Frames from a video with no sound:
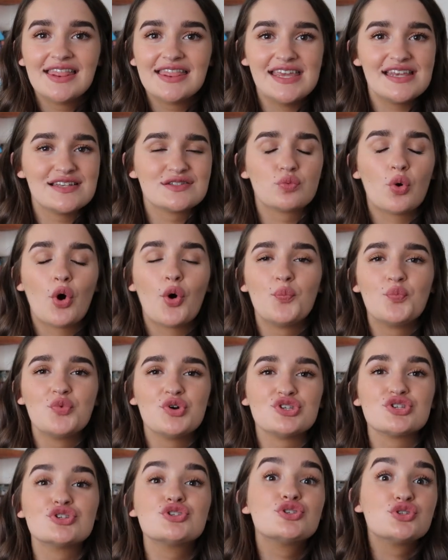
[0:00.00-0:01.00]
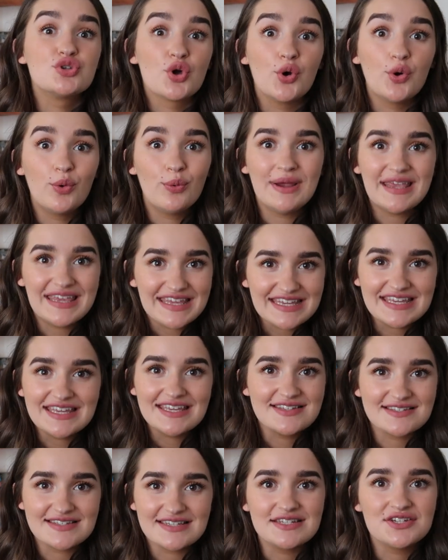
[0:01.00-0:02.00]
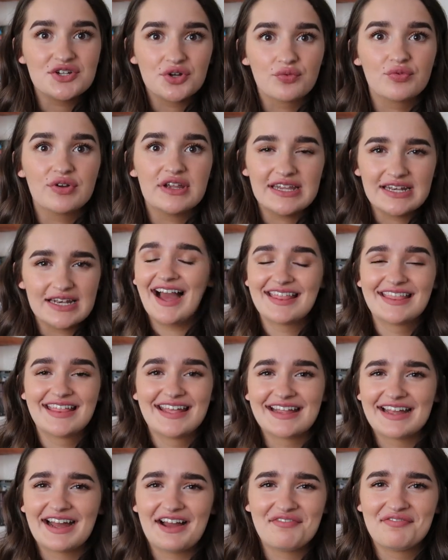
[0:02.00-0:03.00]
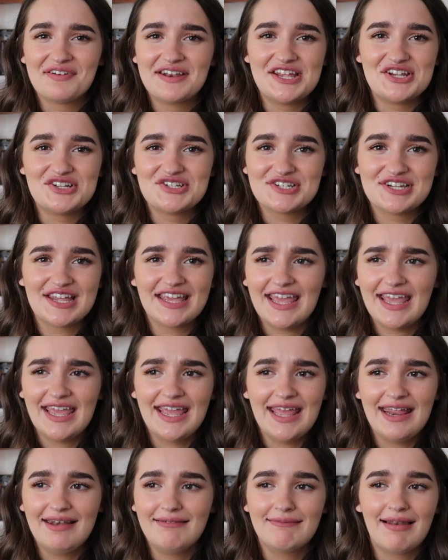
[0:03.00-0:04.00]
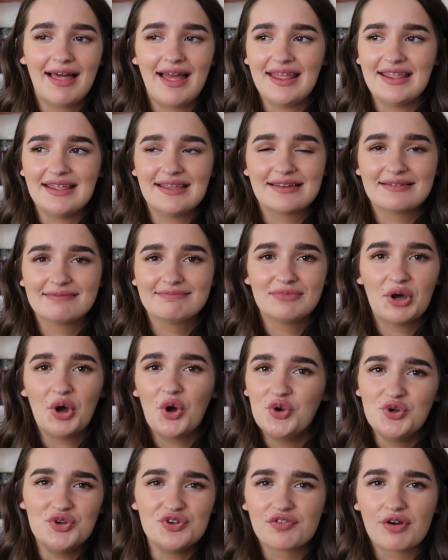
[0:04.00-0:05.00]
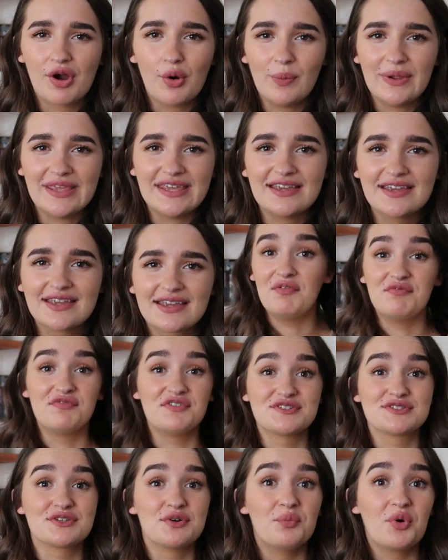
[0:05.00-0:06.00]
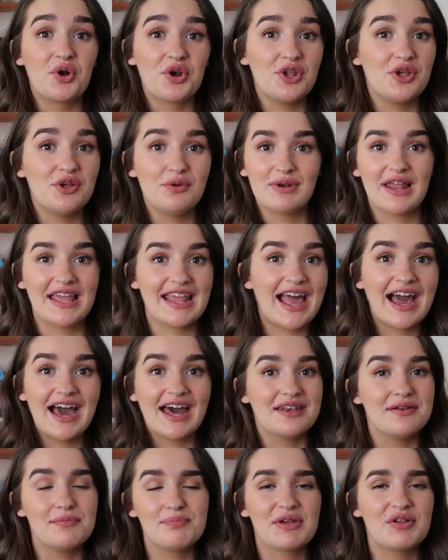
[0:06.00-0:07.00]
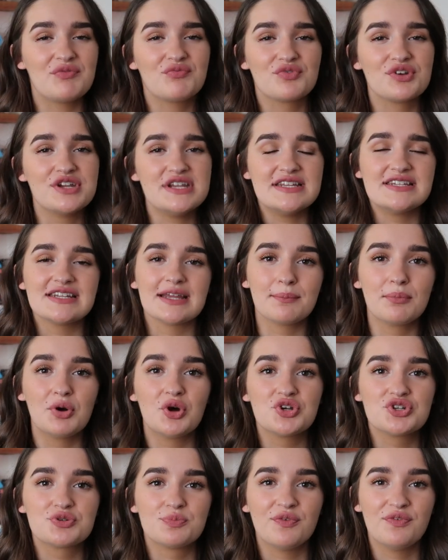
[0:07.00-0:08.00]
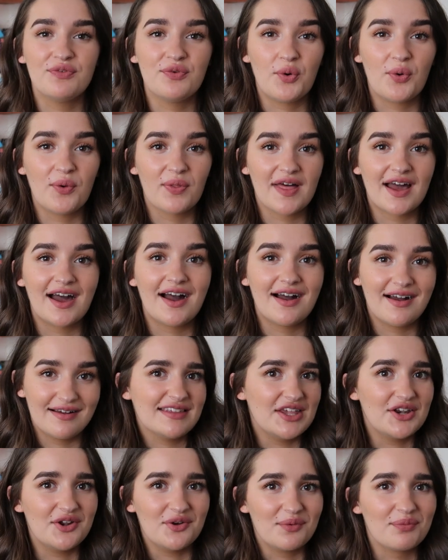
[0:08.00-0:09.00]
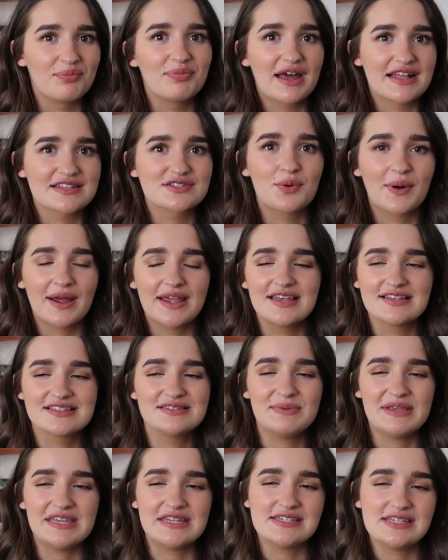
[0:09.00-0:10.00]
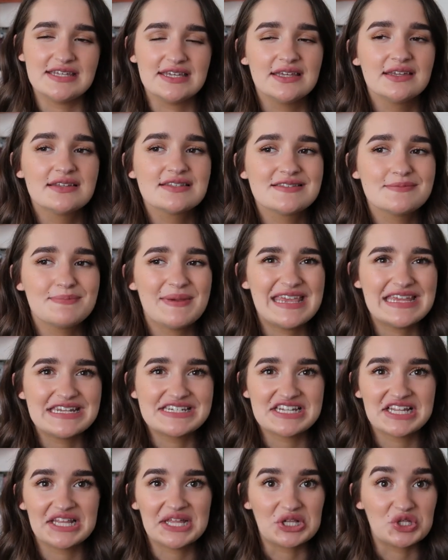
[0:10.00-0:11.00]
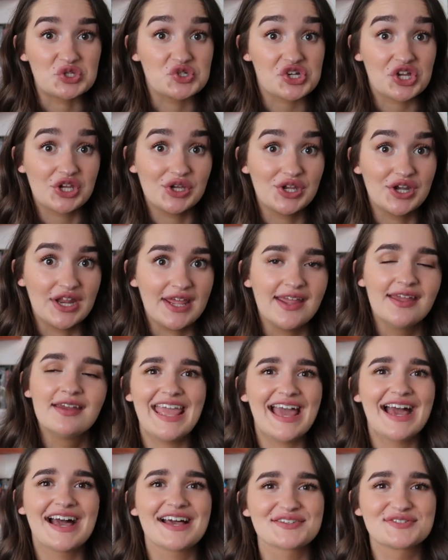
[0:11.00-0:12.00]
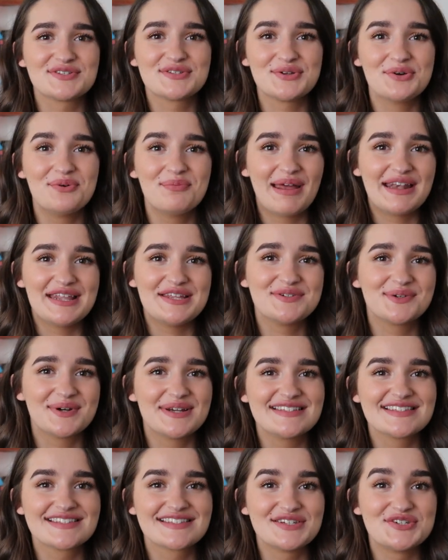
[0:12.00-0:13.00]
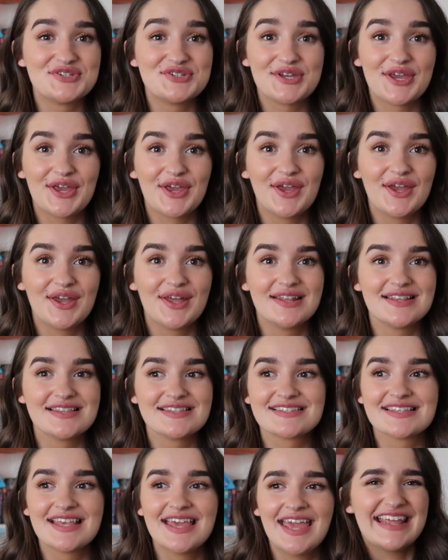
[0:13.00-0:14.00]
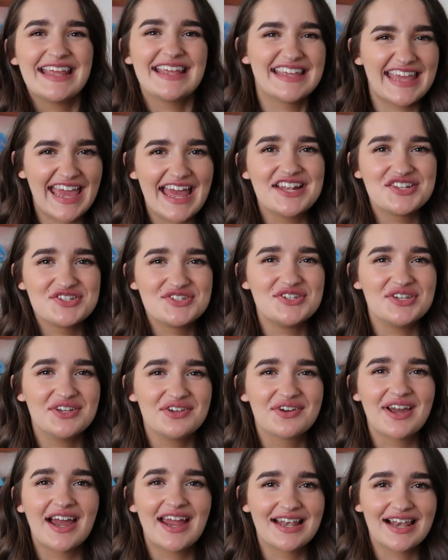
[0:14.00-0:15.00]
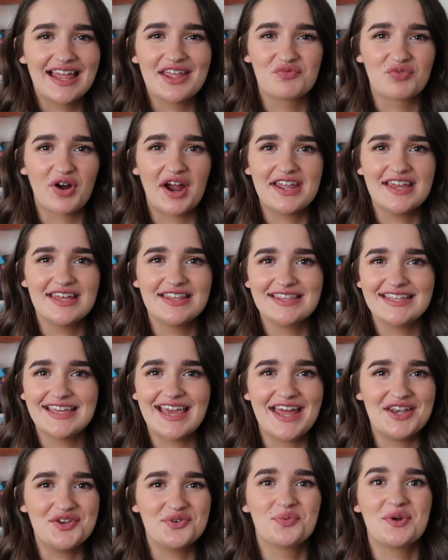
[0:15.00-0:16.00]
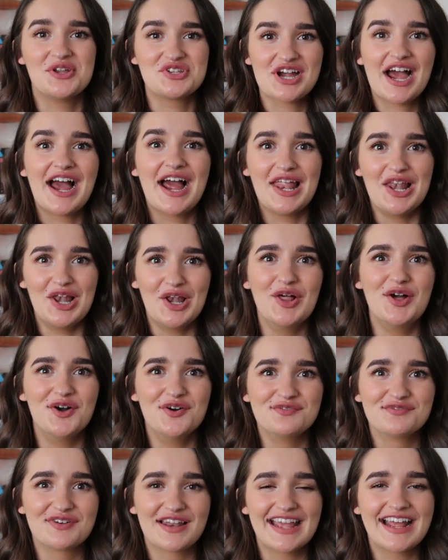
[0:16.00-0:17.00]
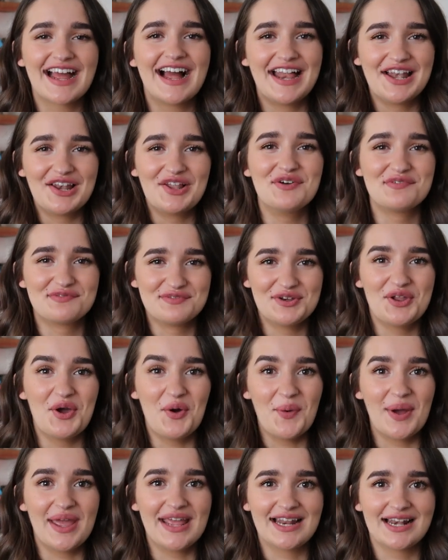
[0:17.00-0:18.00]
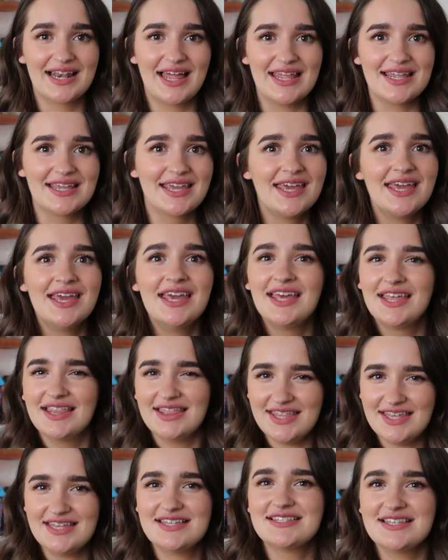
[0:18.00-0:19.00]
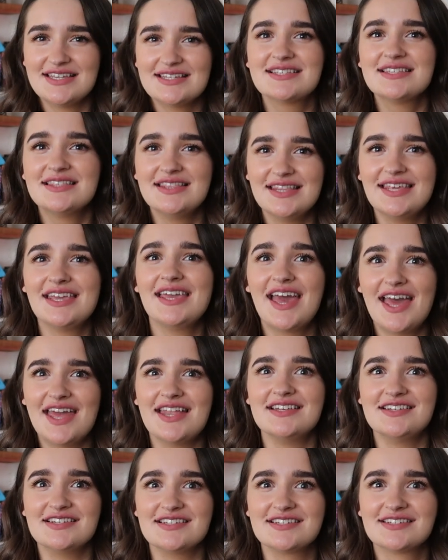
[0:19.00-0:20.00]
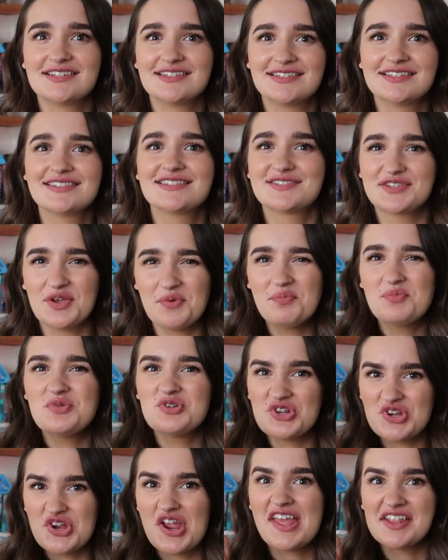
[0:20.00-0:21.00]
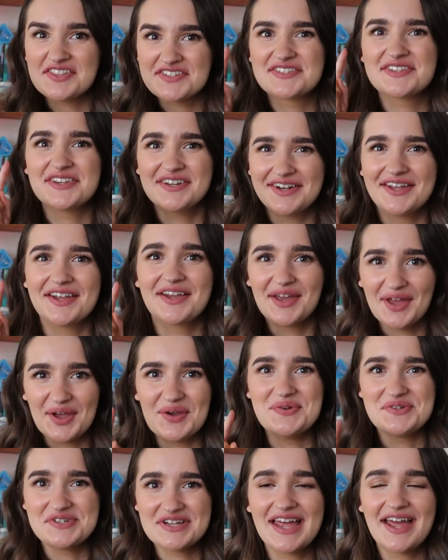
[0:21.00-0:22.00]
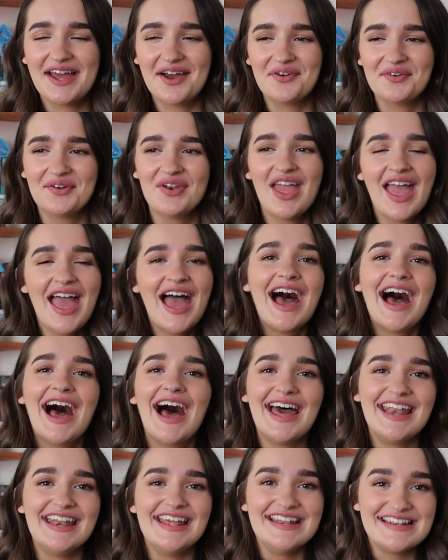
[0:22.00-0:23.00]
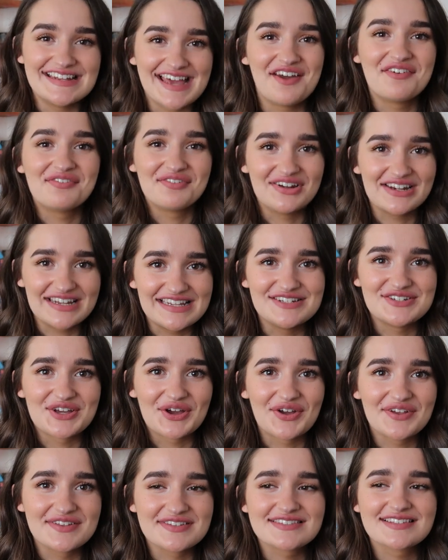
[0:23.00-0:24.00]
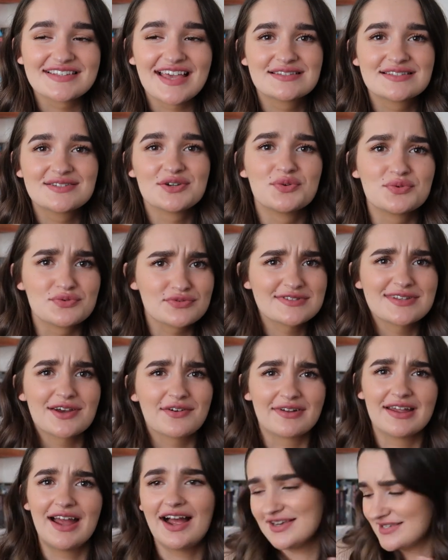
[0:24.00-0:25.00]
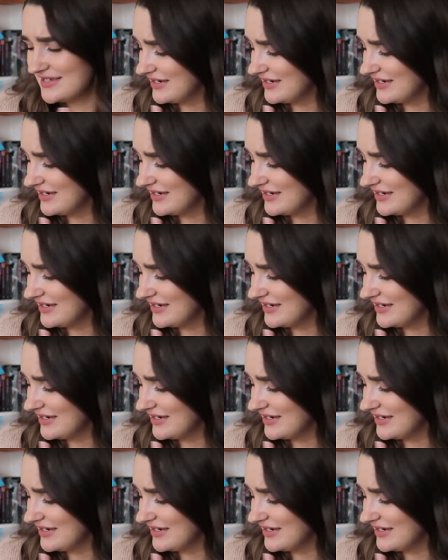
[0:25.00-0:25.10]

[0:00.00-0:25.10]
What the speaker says: this one was so easy to read. I think I finished it in like under a week, and for someone who like hadn't been reading much before that, you know, that's quite a speedy little journey. It has so many twists and turns. It gets you kind of like right at the end, which I love. Like I love knowing like this isn't the end. some shit's gonna go down, and it definitely does. So sorry, I